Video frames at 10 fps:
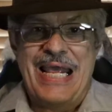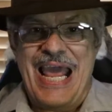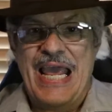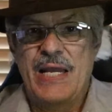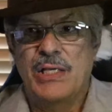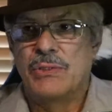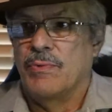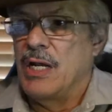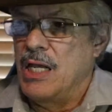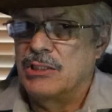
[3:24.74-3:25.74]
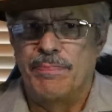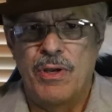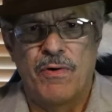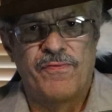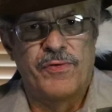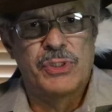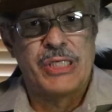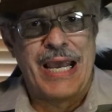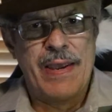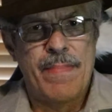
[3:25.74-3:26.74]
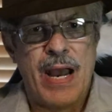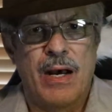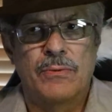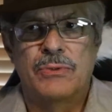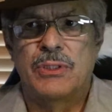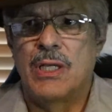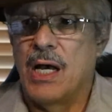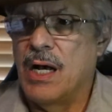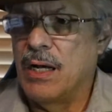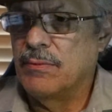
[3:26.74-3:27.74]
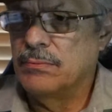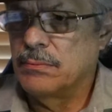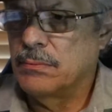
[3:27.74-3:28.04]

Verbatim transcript: in the 80s when HBO first came out, uh,